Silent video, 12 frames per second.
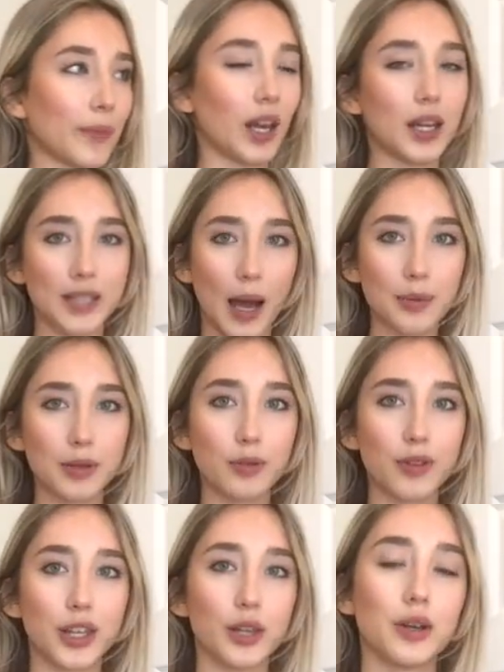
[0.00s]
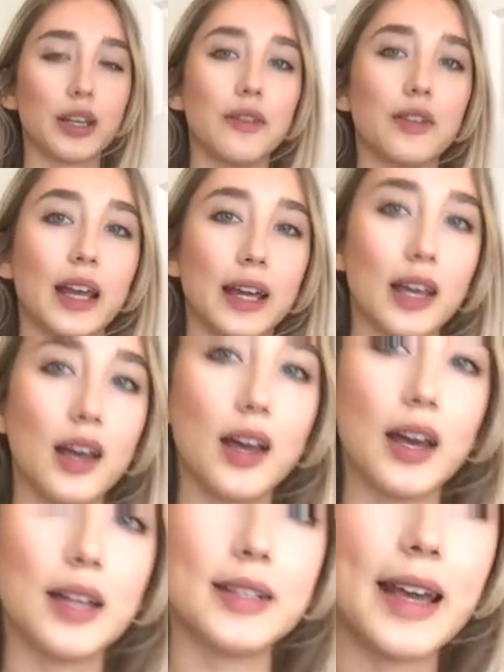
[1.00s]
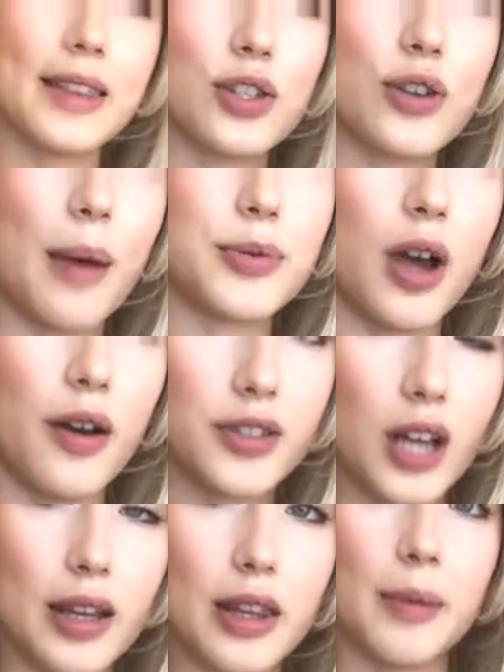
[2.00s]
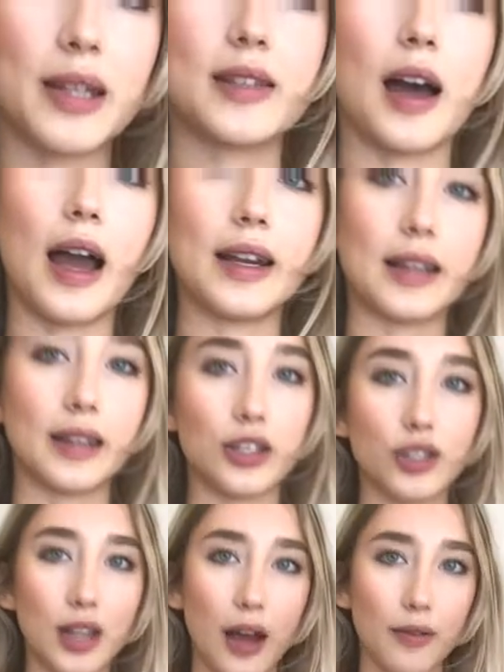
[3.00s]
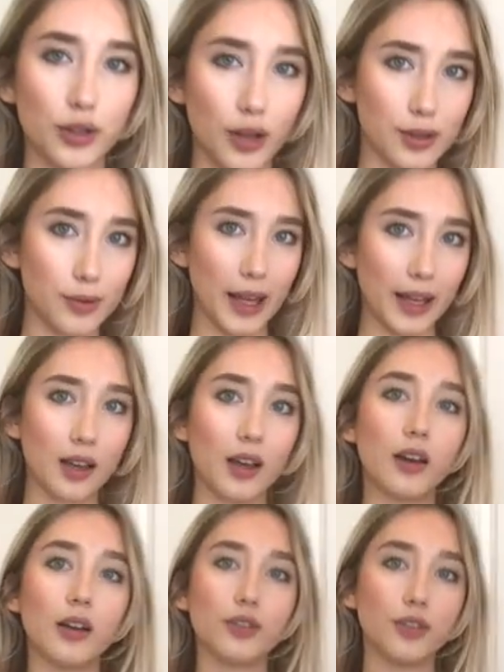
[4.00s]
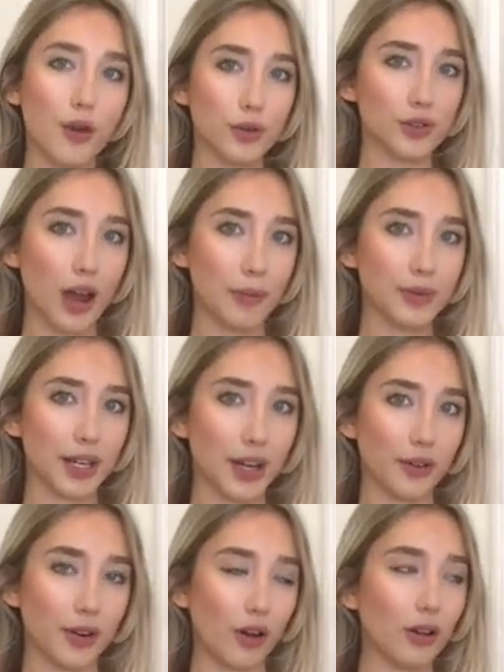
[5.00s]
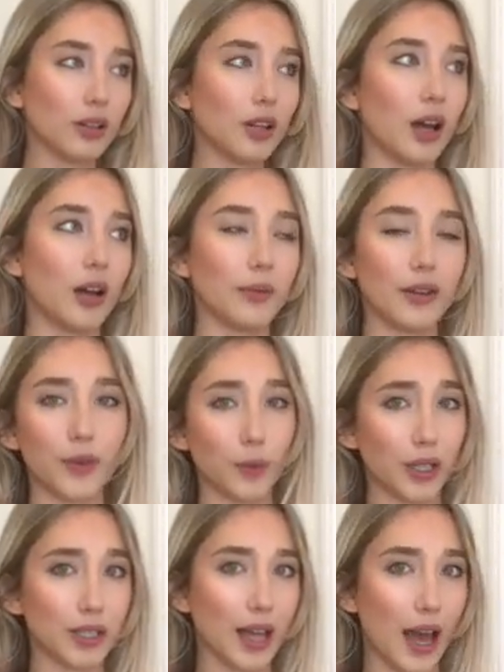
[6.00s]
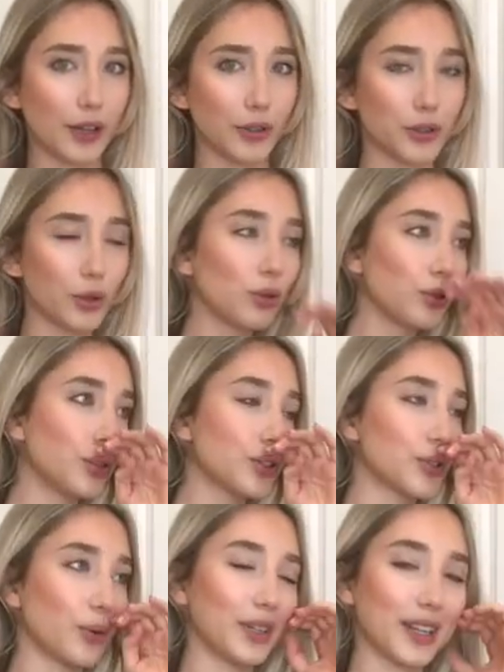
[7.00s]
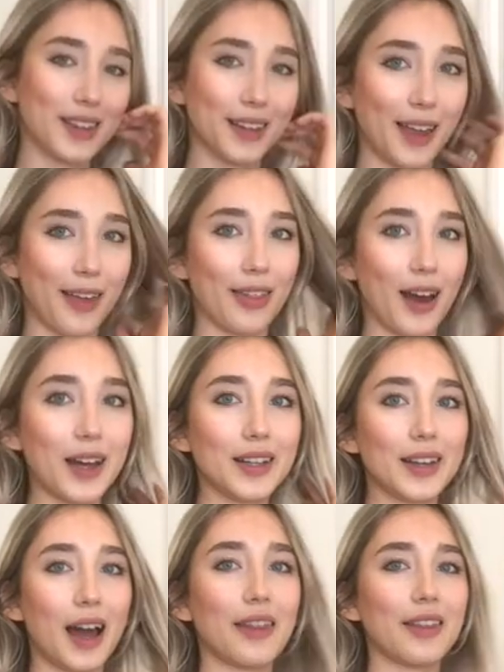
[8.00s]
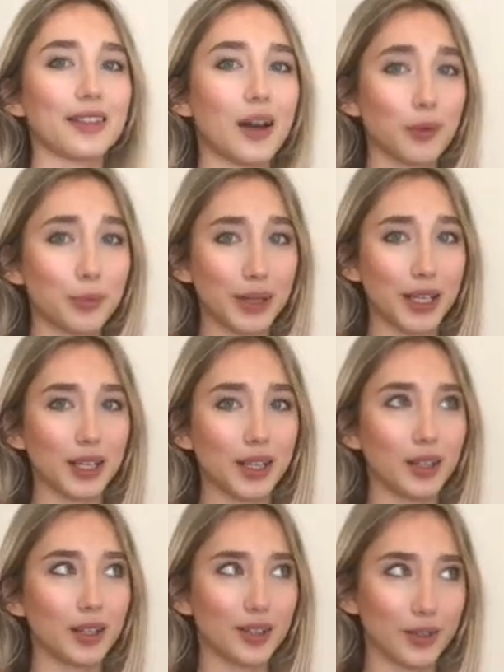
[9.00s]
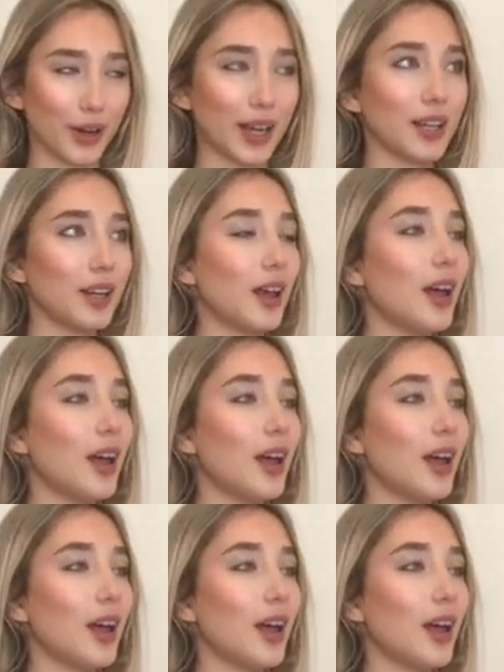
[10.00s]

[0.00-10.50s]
adaptable that you can even like take the straps off, tuck them inside, and then just have a dress with like no straps here at all. If you want to tan your shoulders or anything like that, I think that would be great.